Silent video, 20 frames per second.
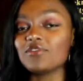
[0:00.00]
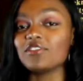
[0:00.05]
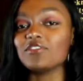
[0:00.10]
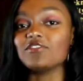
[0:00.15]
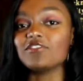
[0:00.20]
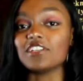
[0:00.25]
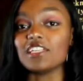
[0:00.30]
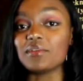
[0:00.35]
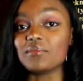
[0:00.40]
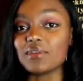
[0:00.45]
from
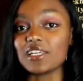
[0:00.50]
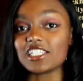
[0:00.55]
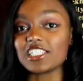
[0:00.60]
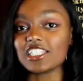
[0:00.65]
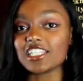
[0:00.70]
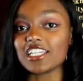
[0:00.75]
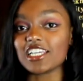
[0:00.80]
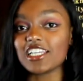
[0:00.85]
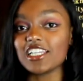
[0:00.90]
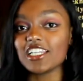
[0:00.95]
Flint,
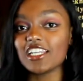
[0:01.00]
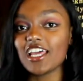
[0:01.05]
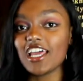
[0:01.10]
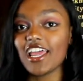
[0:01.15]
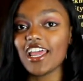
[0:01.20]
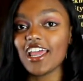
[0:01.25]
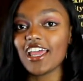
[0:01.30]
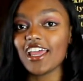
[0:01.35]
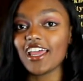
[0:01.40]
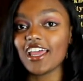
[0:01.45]
Michigan,
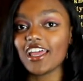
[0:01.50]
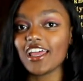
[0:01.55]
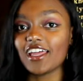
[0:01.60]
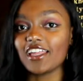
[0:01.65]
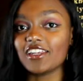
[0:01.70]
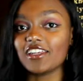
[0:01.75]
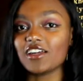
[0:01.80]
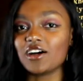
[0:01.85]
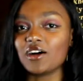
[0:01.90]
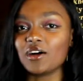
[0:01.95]

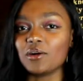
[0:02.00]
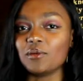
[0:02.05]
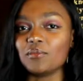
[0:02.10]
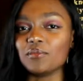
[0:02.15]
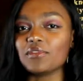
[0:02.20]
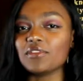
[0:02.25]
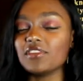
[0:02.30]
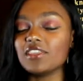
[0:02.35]
and um,